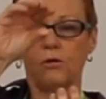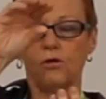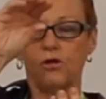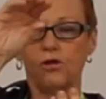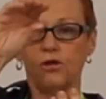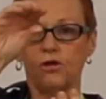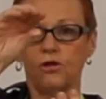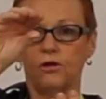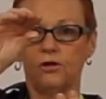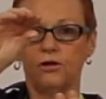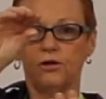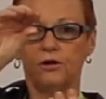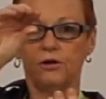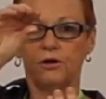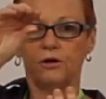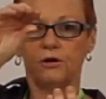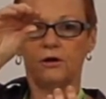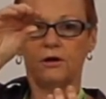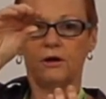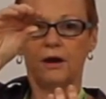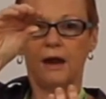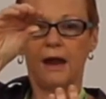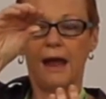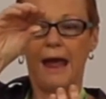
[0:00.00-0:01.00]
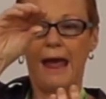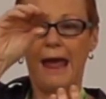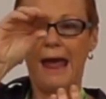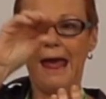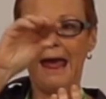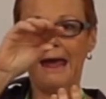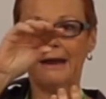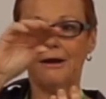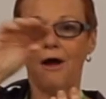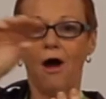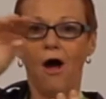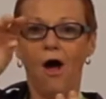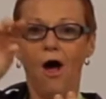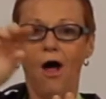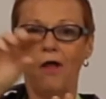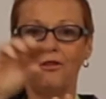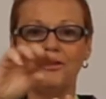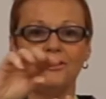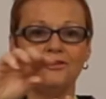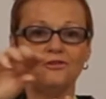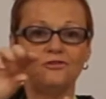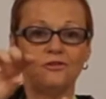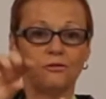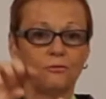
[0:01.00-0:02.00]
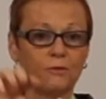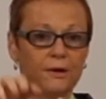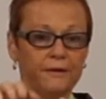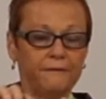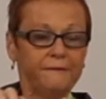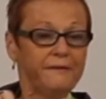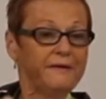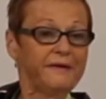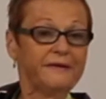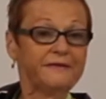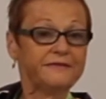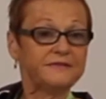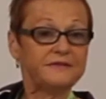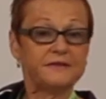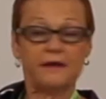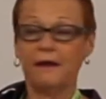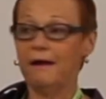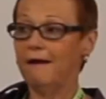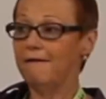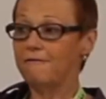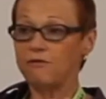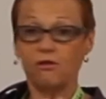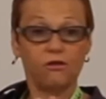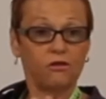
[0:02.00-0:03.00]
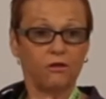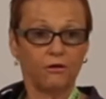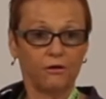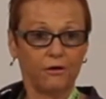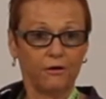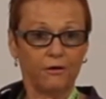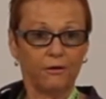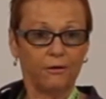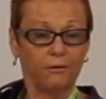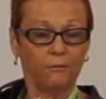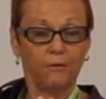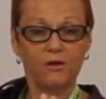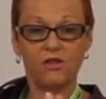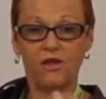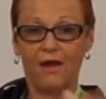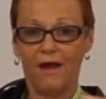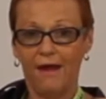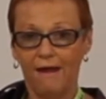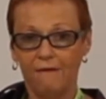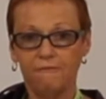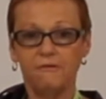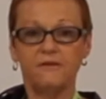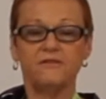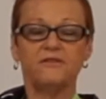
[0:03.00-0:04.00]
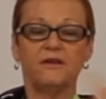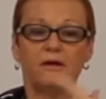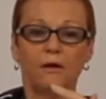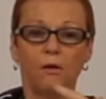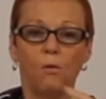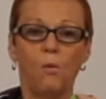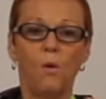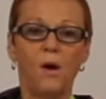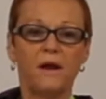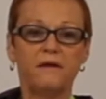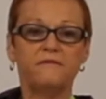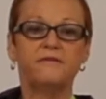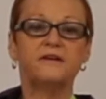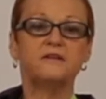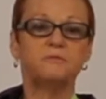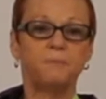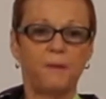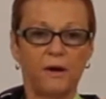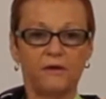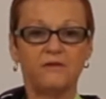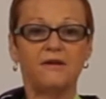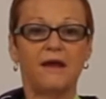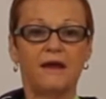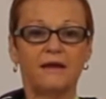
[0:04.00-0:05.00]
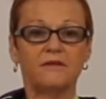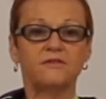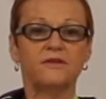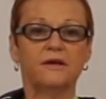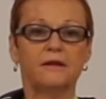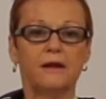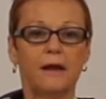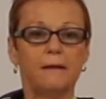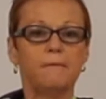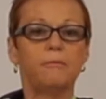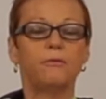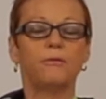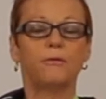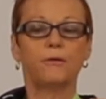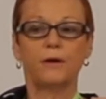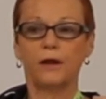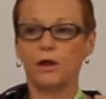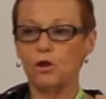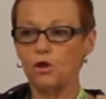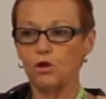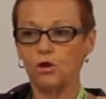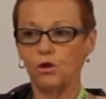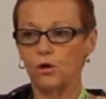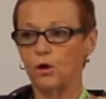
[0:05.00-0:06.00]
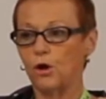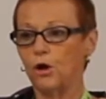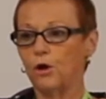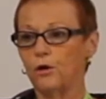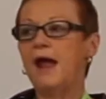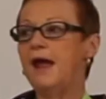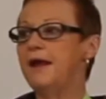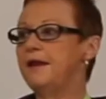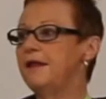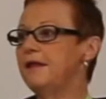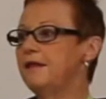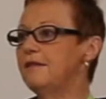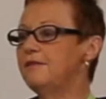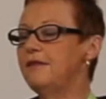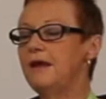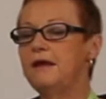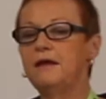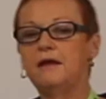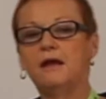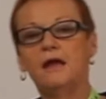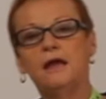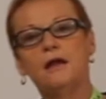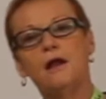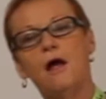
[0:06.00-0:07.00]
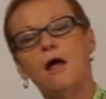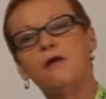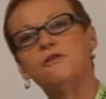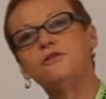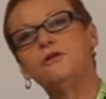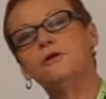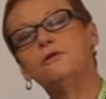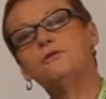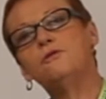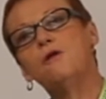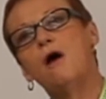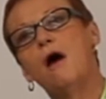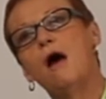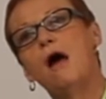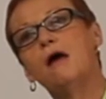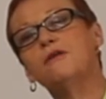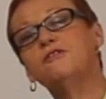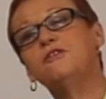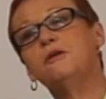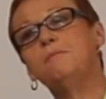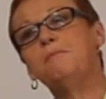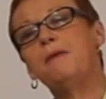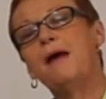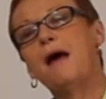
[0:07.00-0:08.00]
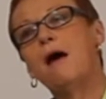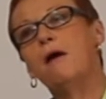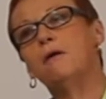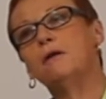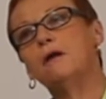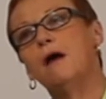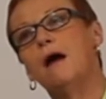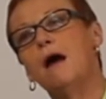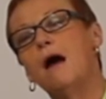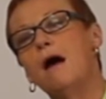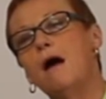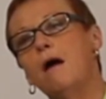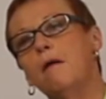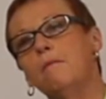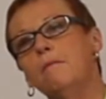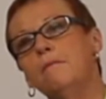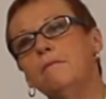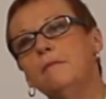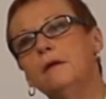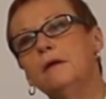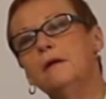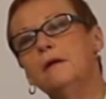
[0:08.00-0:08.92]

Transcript: sugar and all these derivatives of sugar, which every single one of us partakes in, I'm pretty sure. And it, they, it also talks about